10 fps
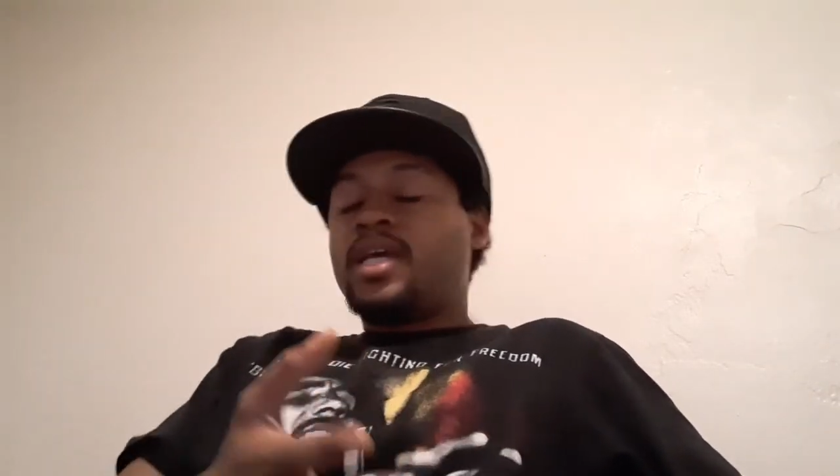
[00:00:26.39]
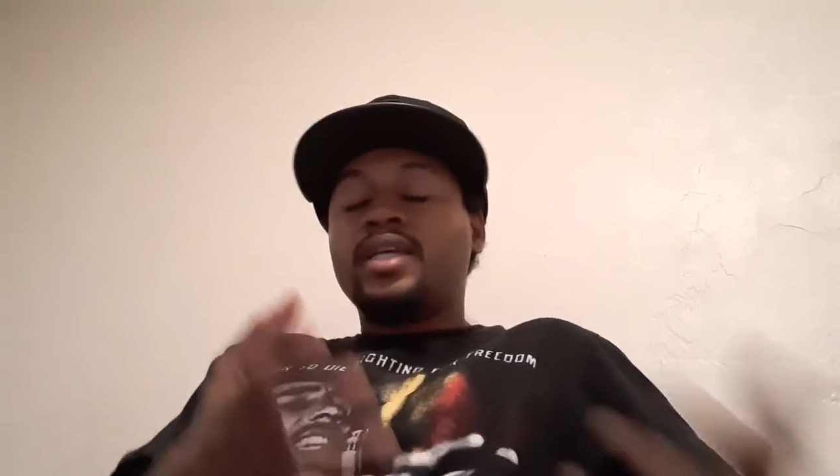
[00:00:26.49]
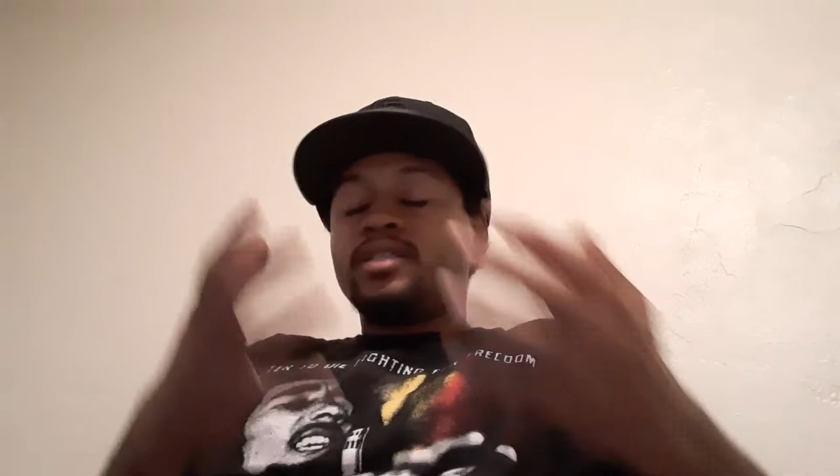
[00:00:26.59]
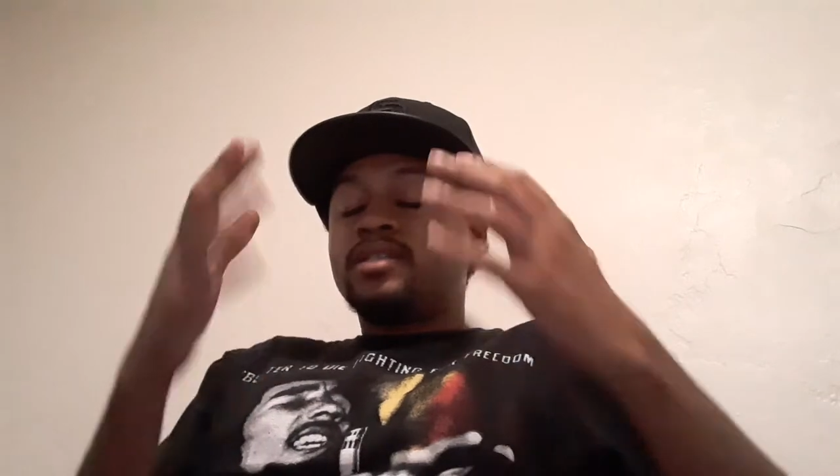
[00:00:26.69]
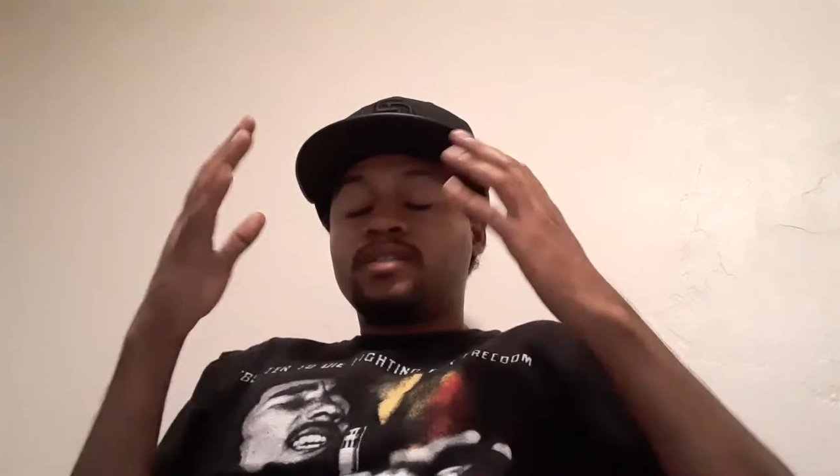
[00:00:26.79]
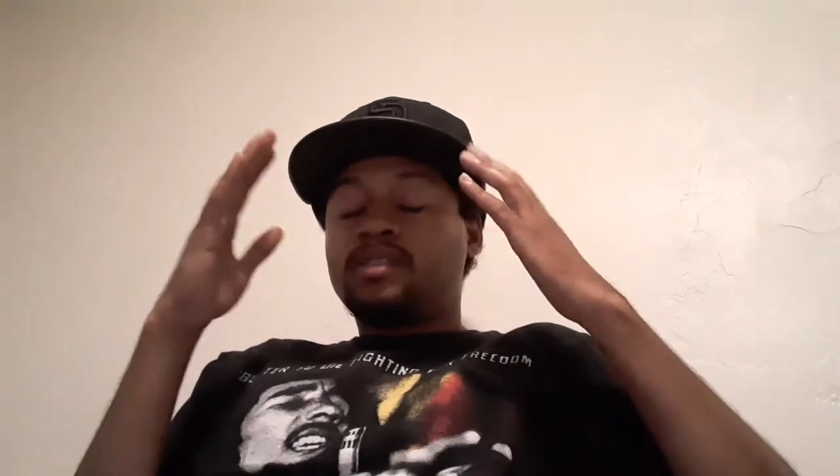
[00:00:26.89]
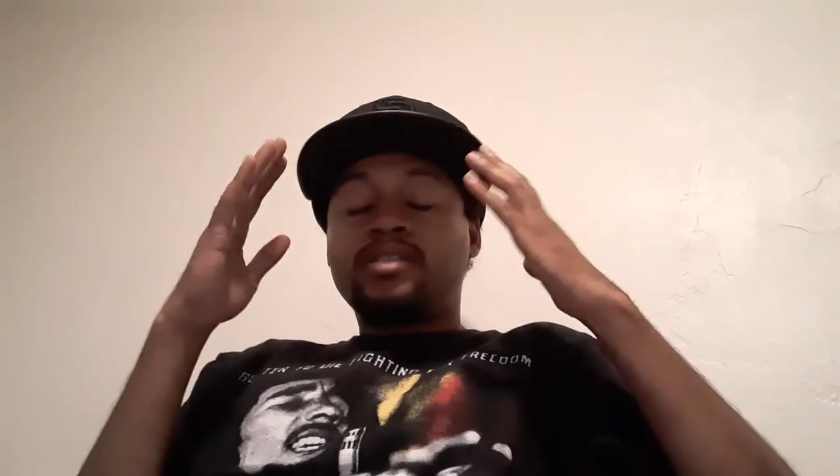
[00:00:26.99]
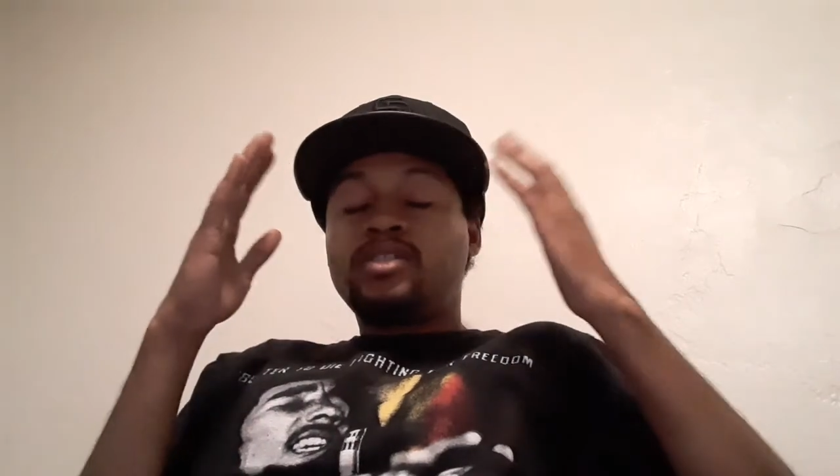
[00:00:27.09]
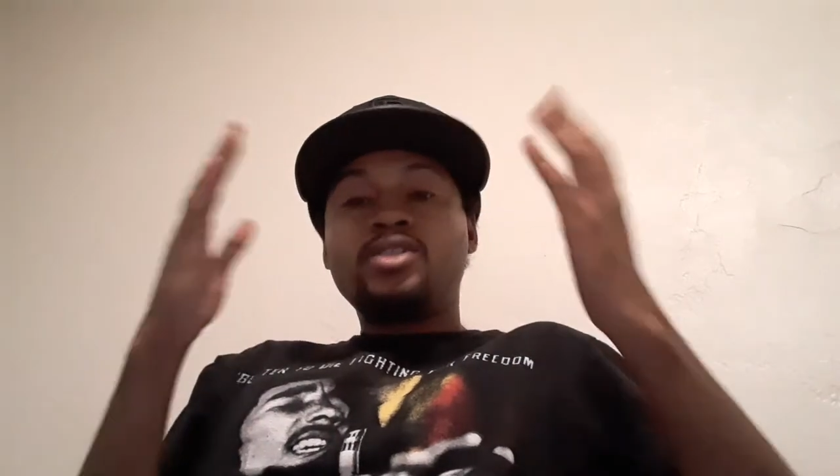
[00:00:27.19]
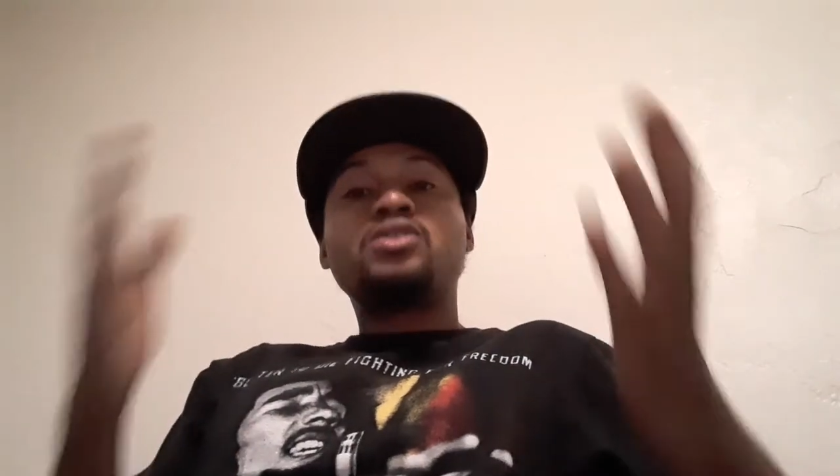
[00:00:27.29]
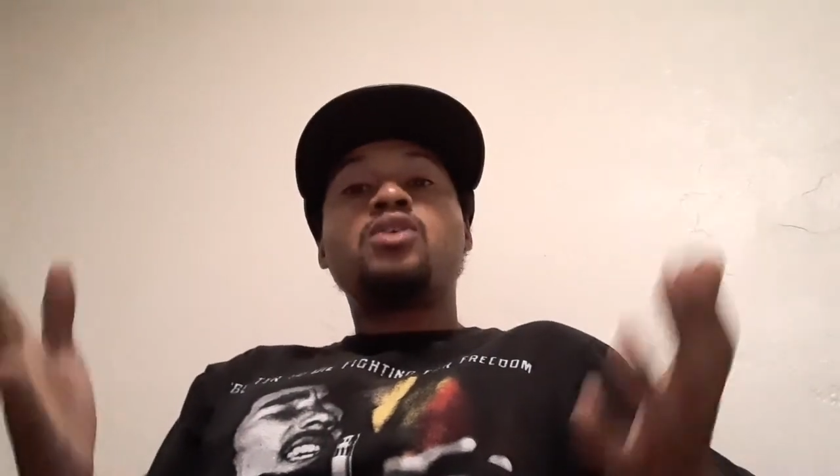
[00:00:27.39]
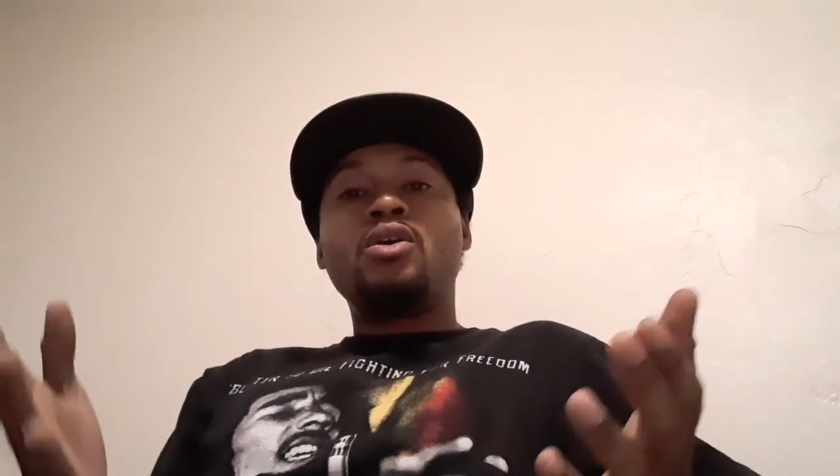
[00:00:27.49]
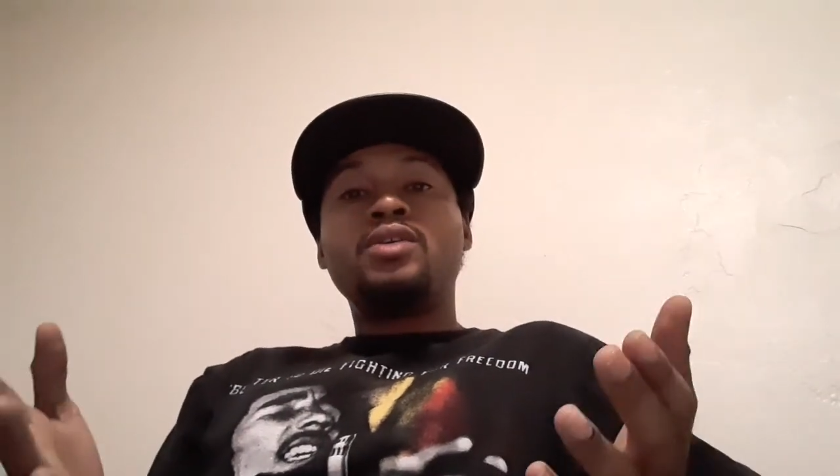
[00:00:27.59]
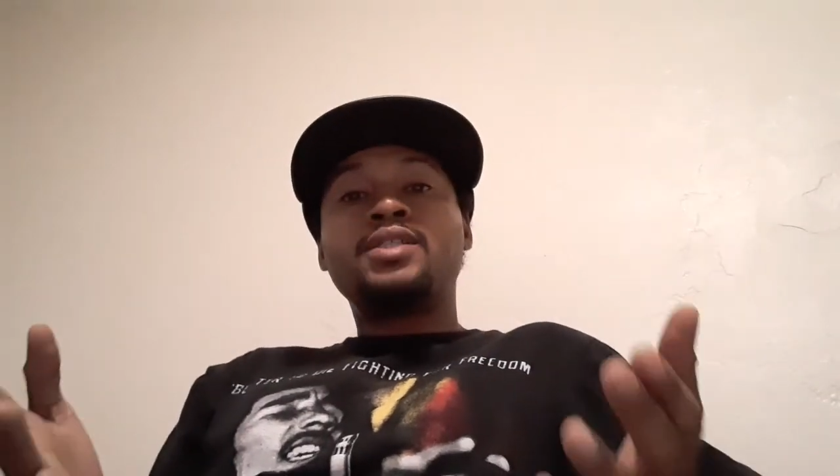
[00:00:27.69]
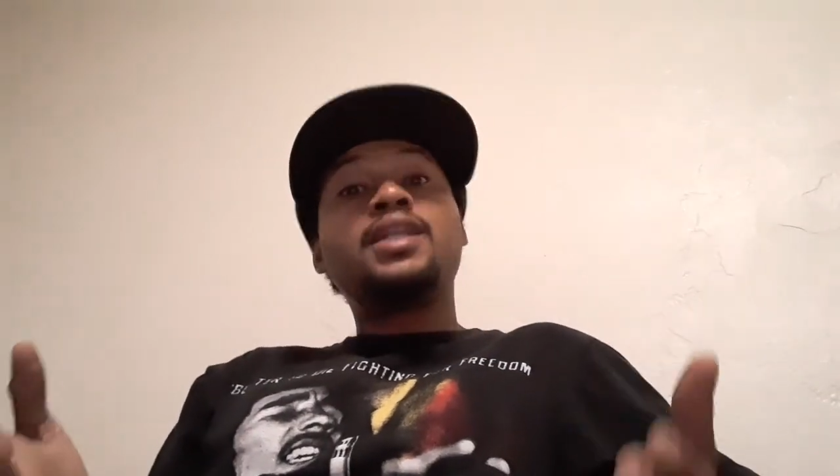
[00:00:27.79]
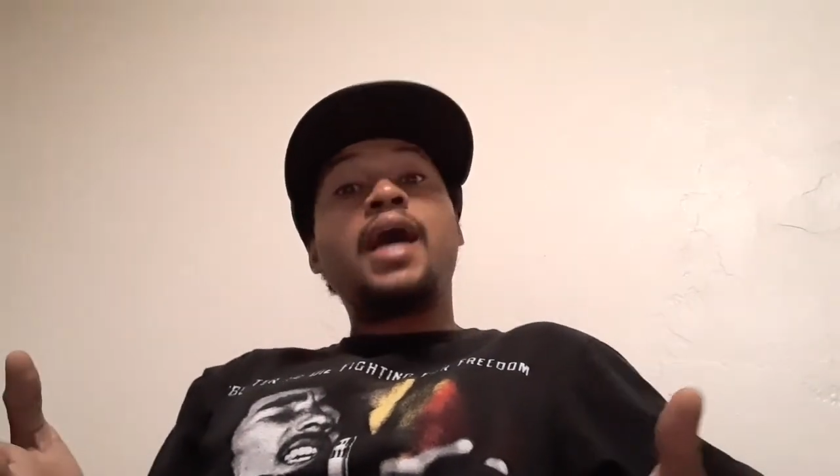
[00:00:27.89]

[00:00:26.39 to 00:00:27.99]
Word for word: It's, it's, it's just, it's a